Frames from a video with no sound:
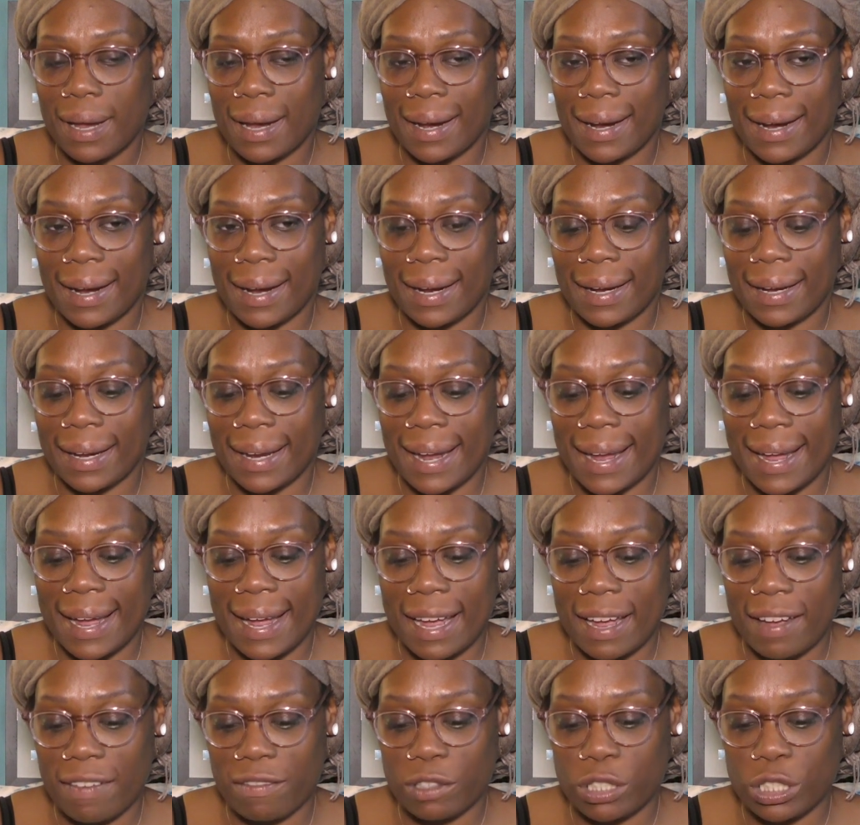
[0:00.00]
i
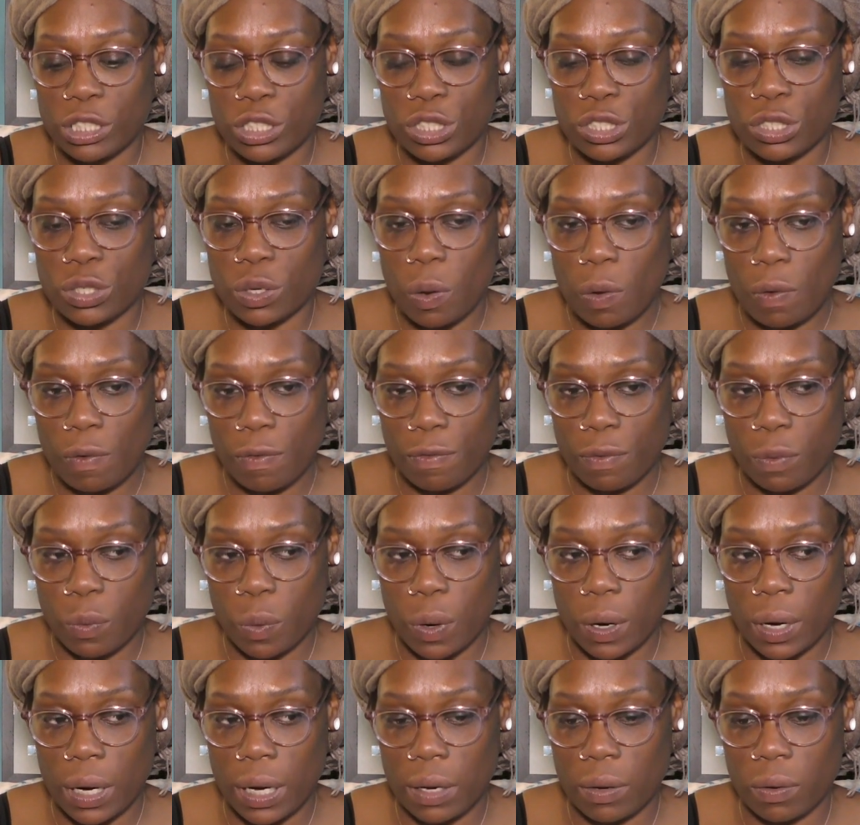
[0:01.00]
have to show
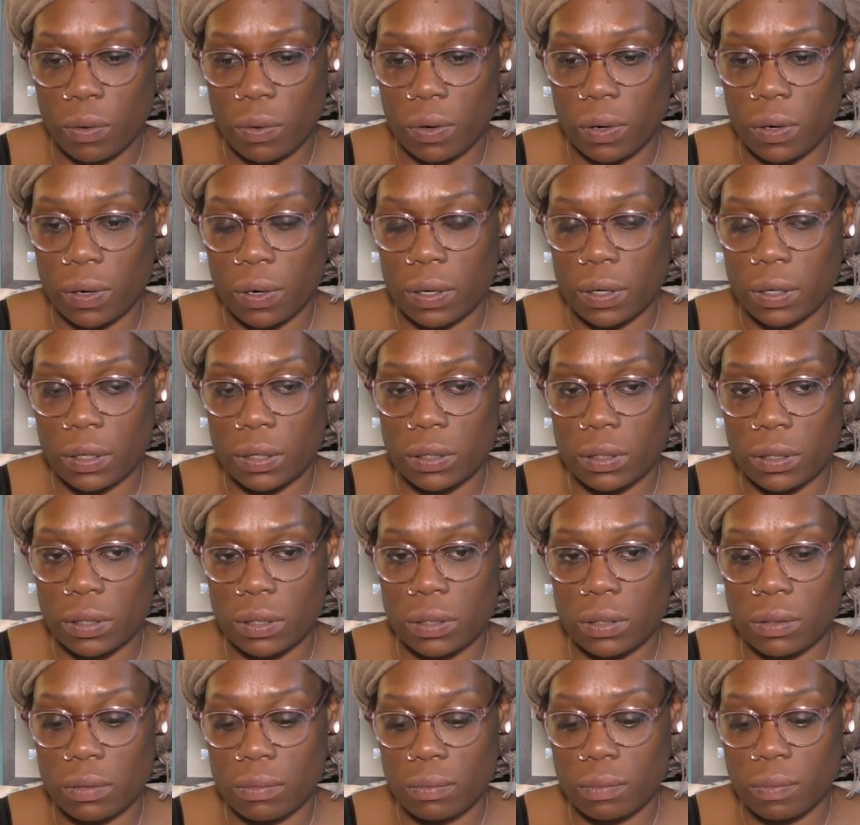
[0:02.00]
for it or
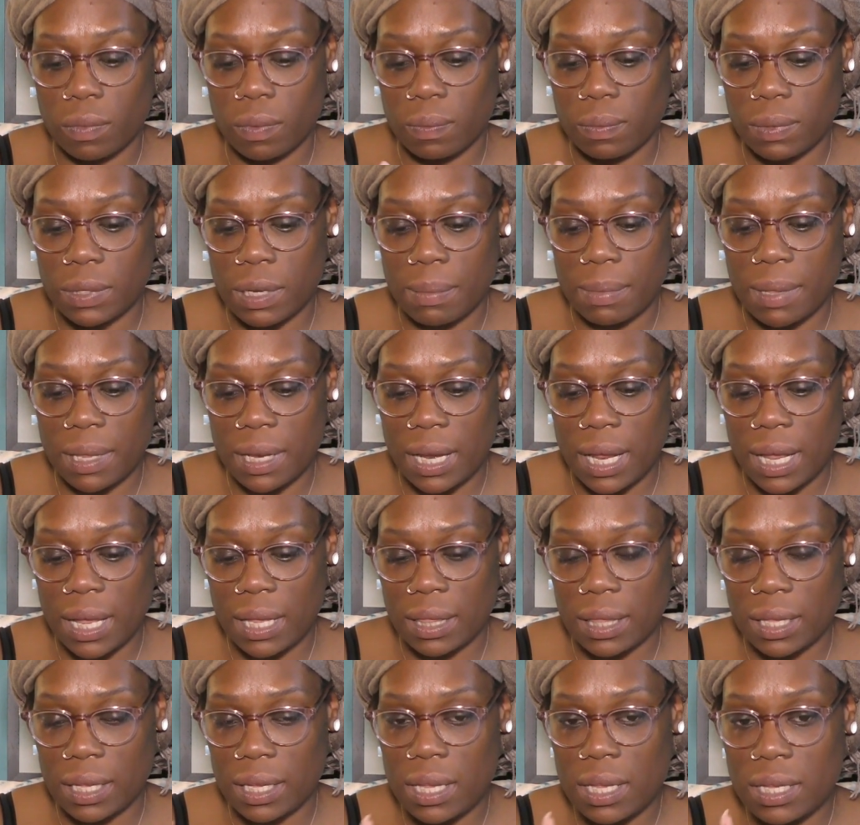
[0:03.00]
something
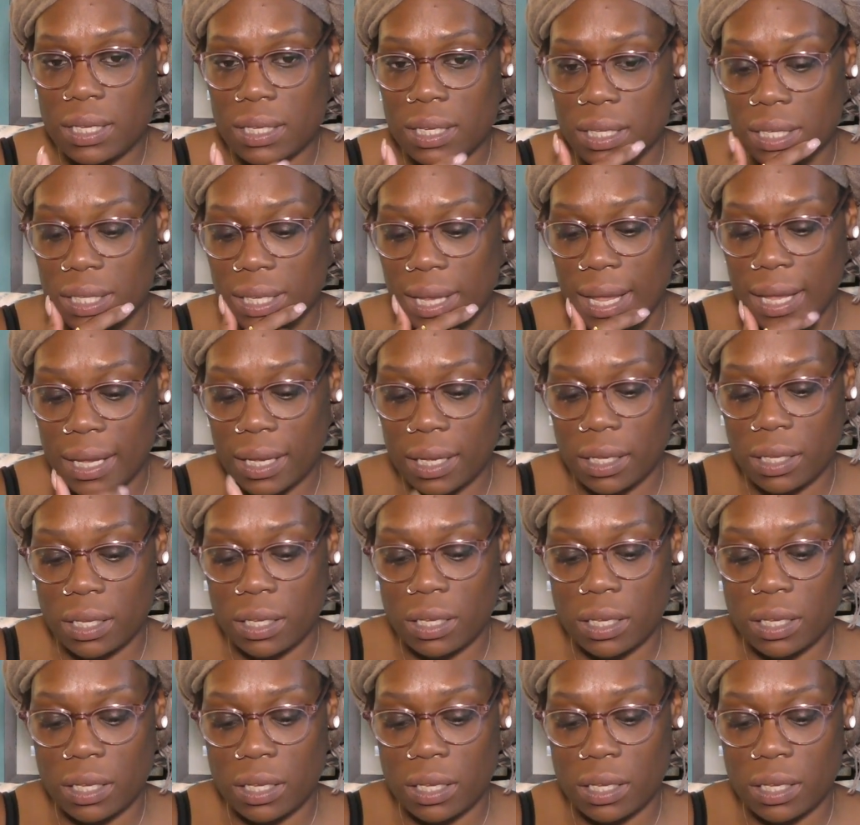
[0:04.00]
like this it's like